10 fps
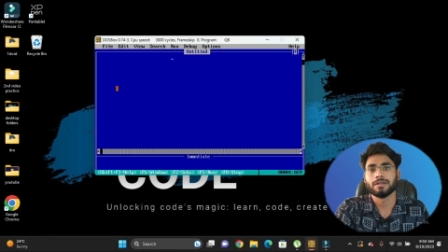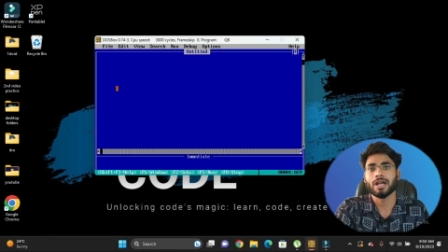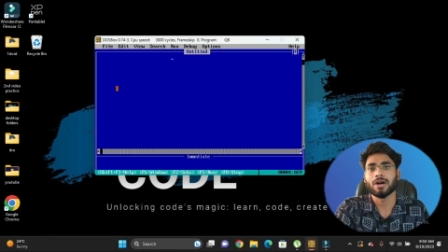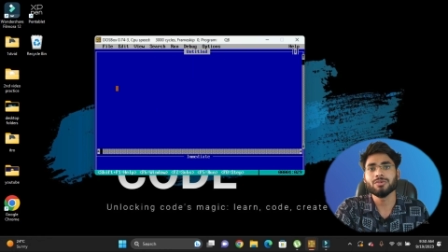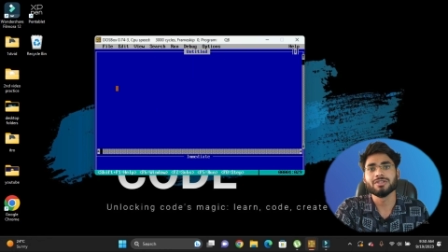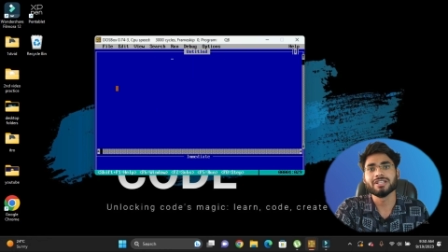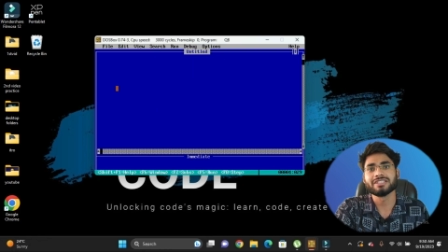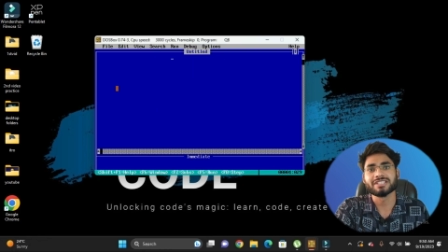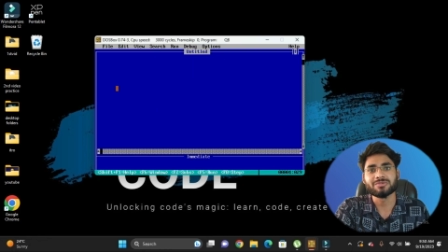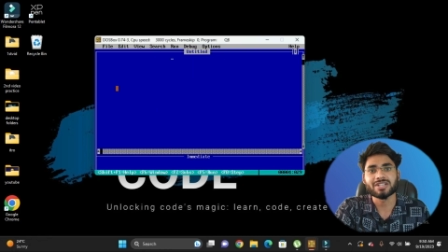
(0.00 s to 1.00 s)
Now
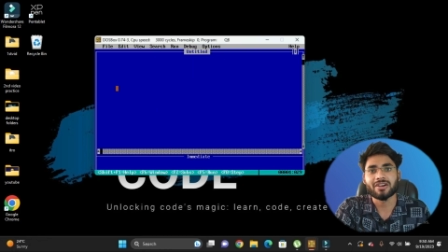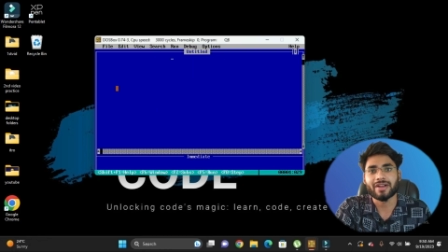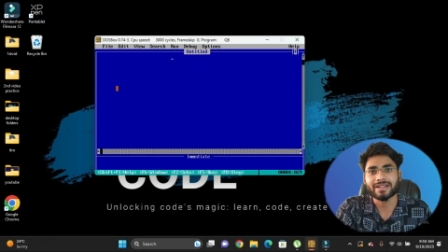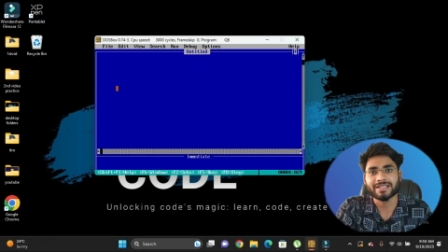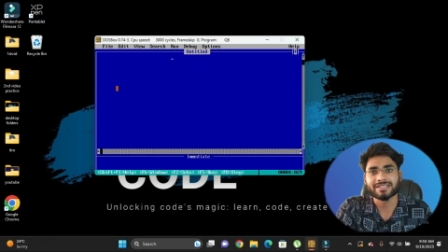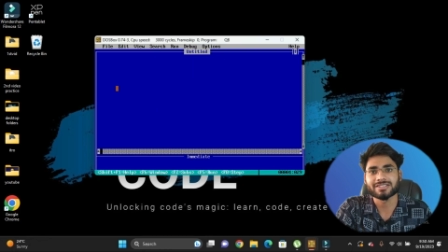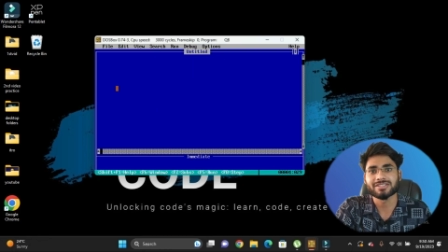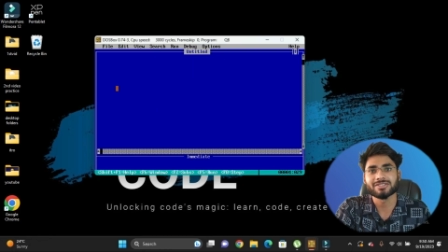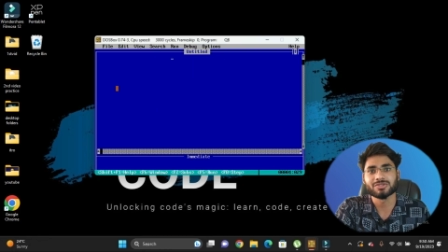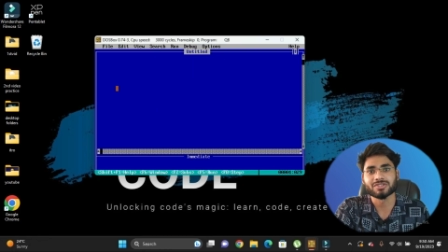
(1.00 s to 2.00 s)
let's shift our
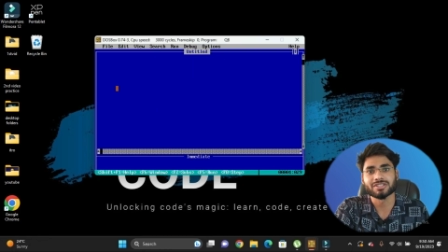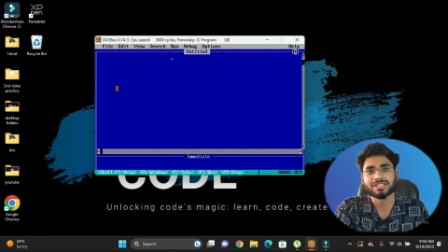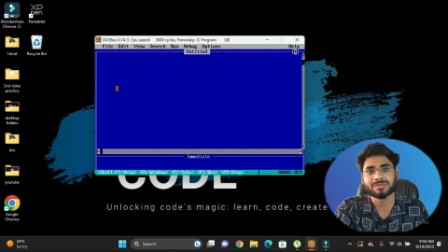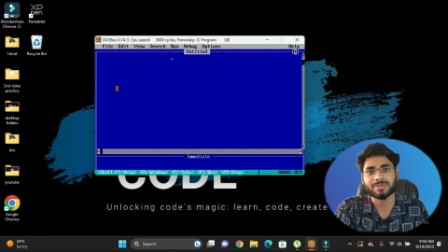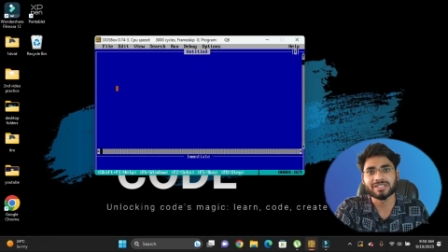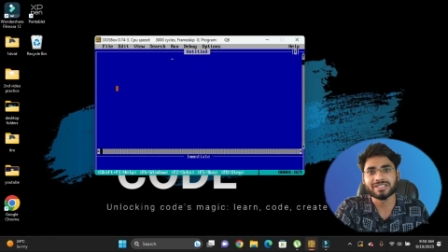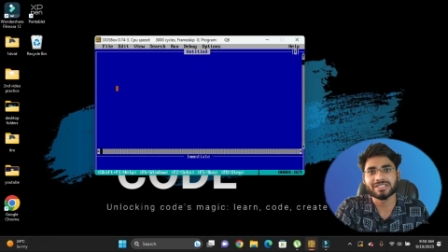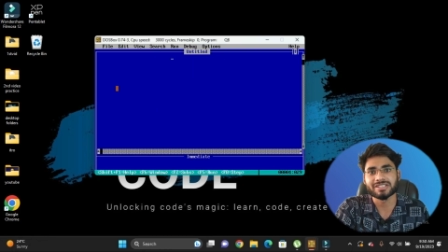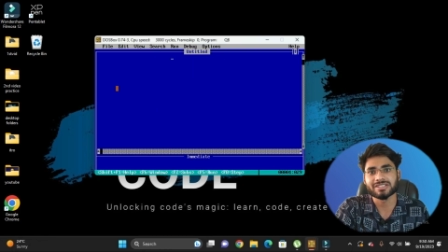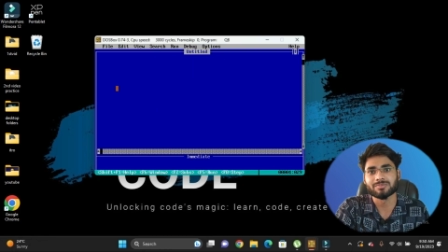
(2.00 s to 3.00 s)
attention to the
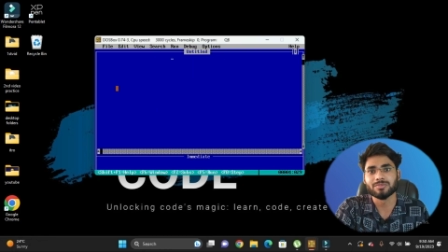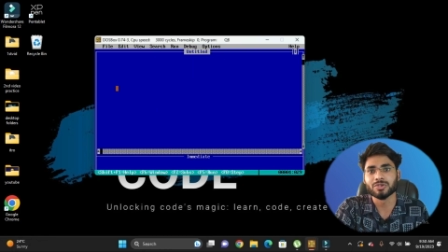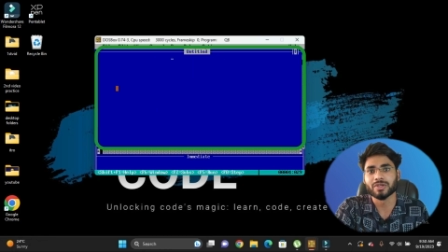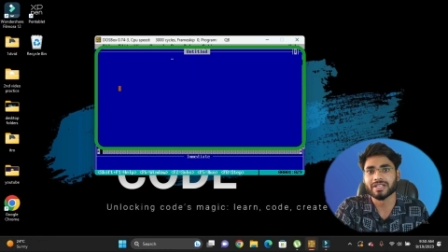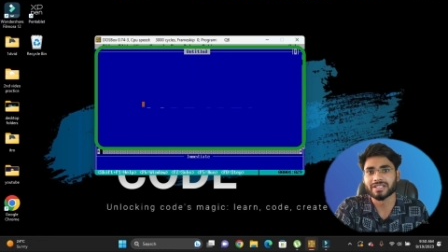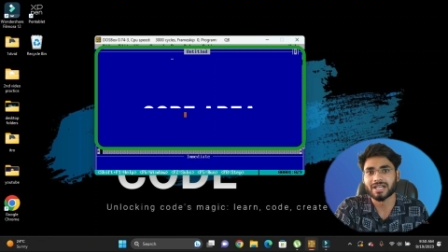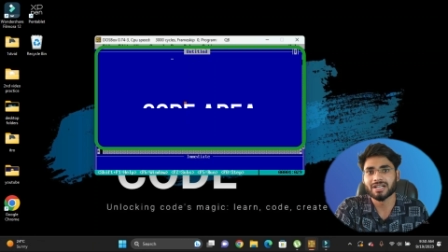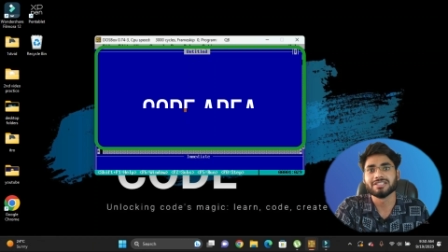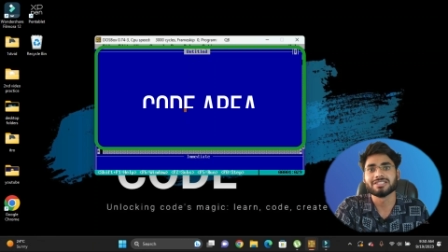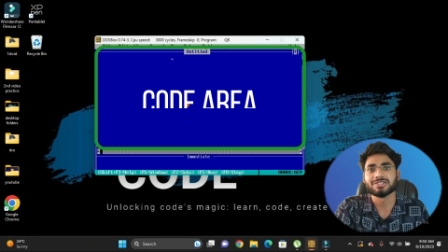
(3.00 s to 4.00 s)
spacious blue area.
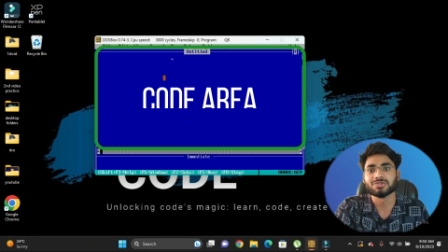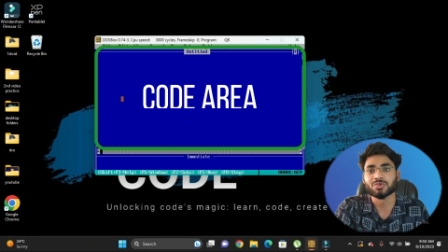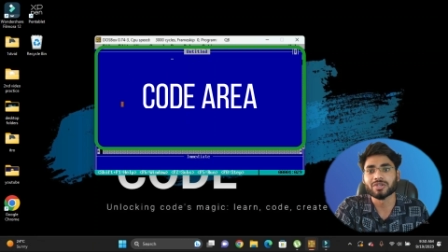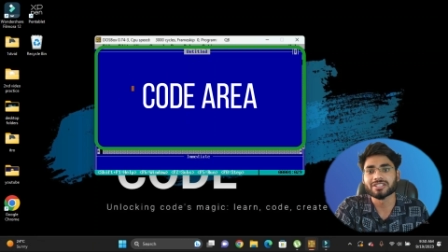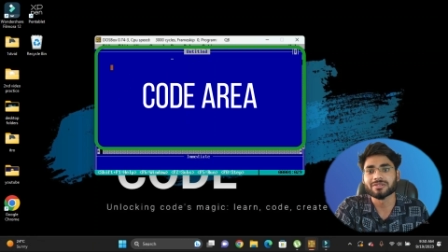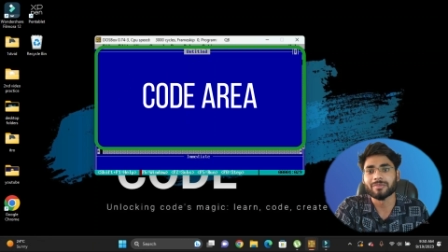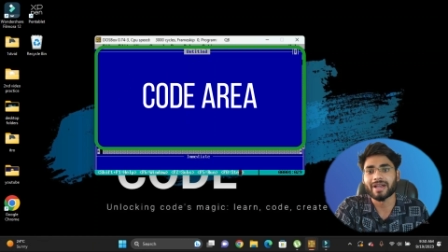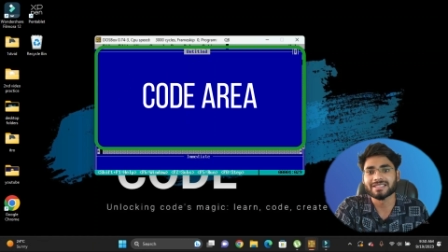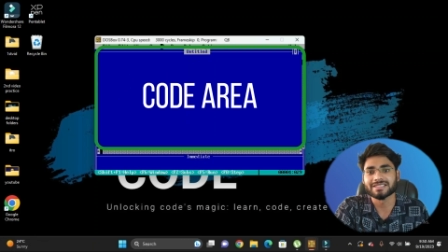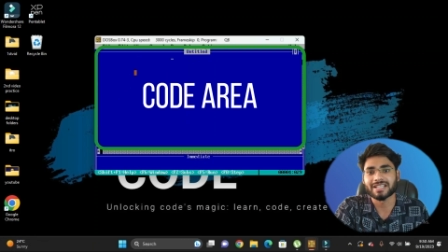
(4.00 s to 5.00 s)
This is where the
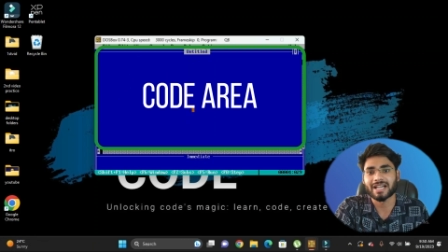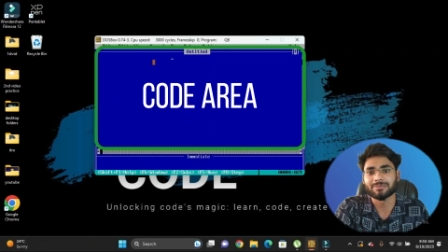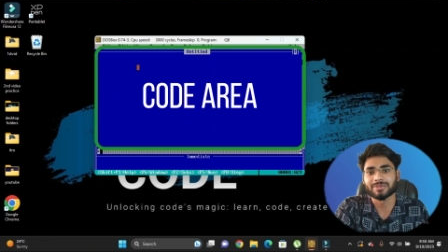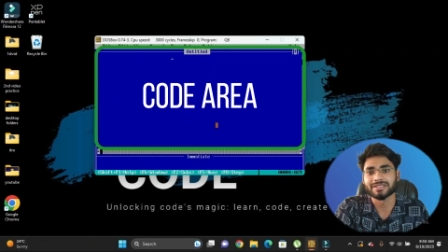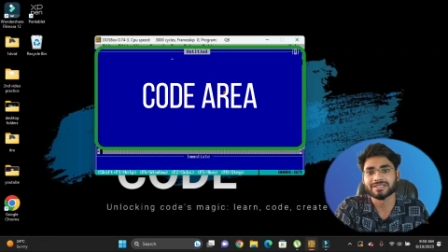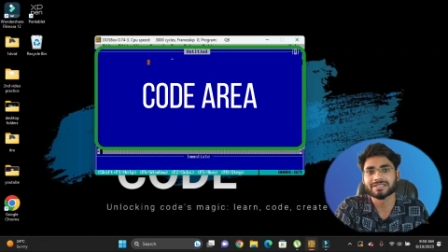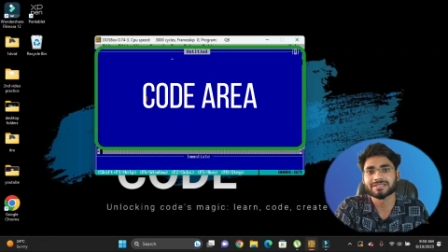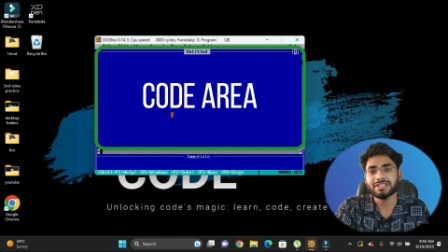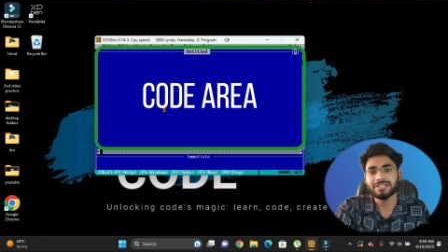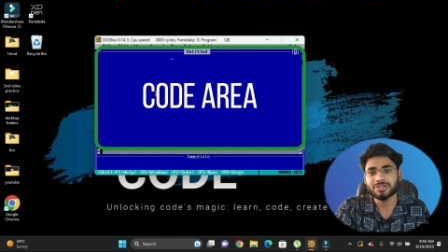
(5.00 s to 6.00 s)
magic happens.
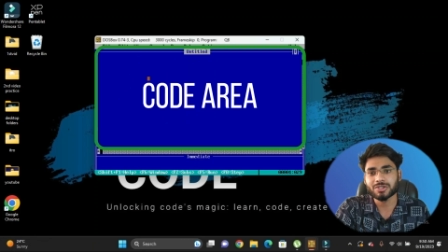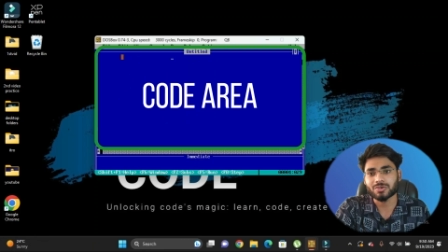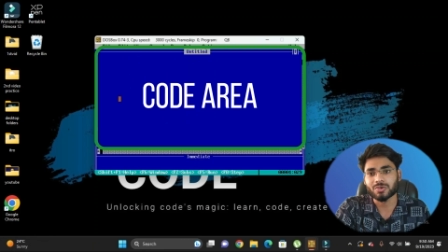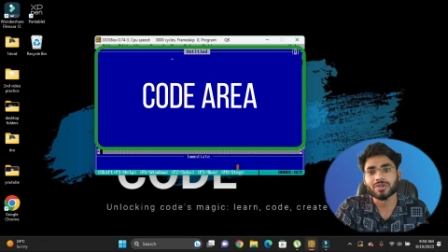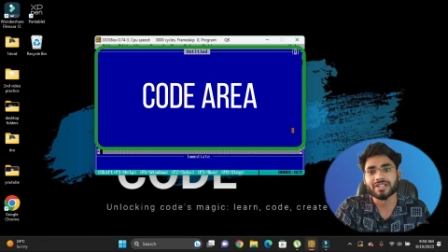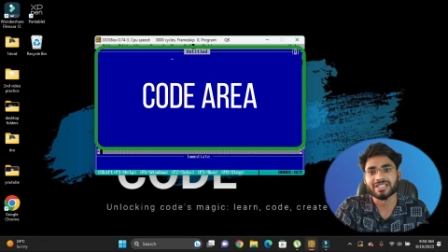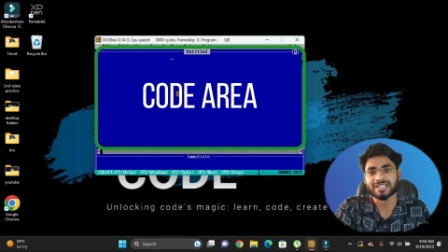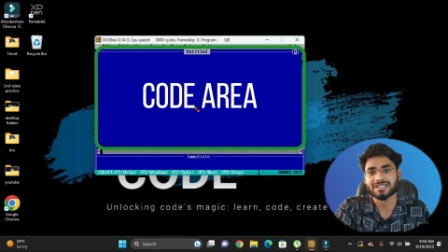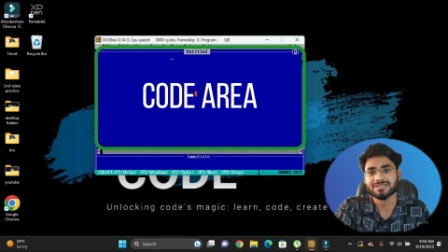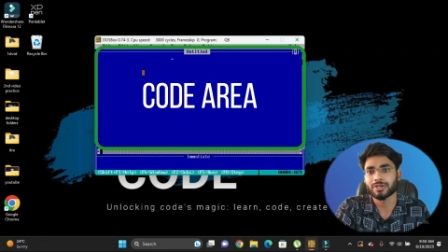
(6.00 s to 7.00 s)
It's your code
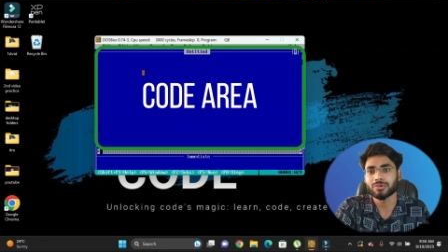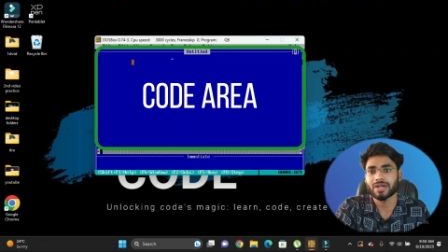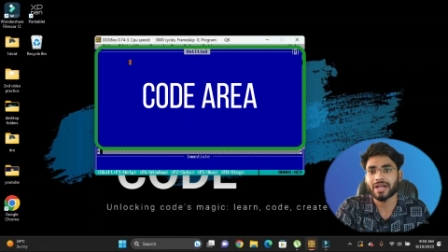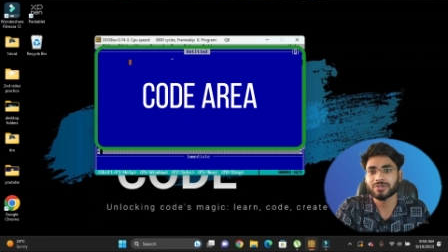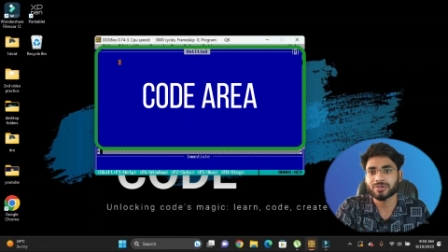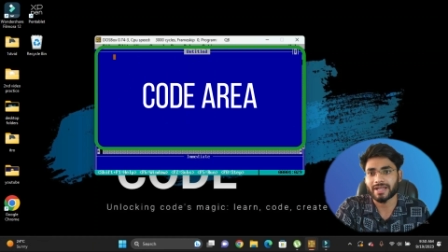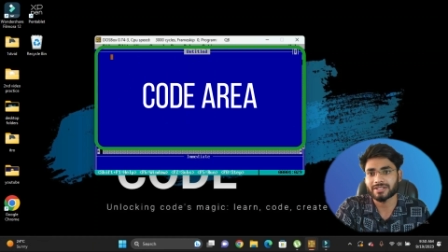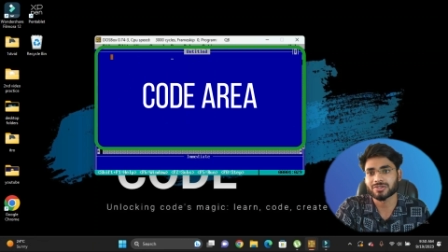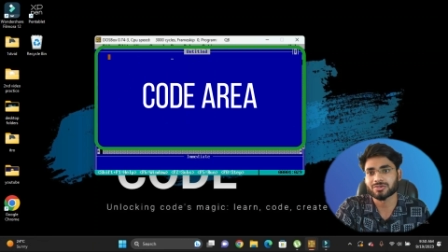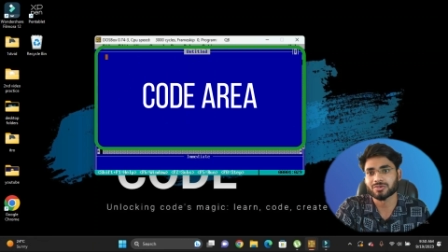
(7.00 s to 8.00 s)
area where you write your
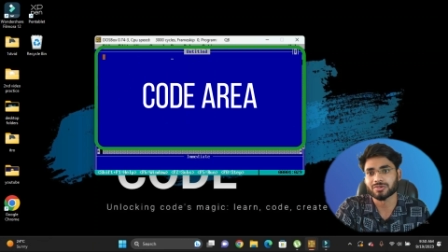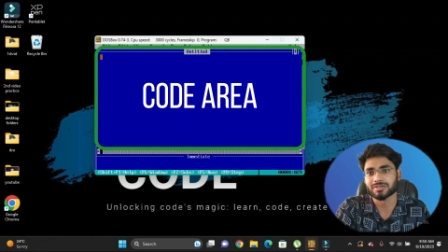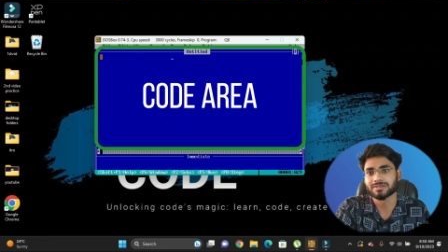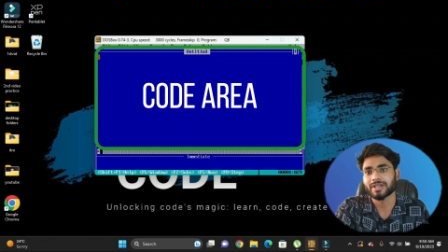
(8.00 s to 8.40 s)
actual code.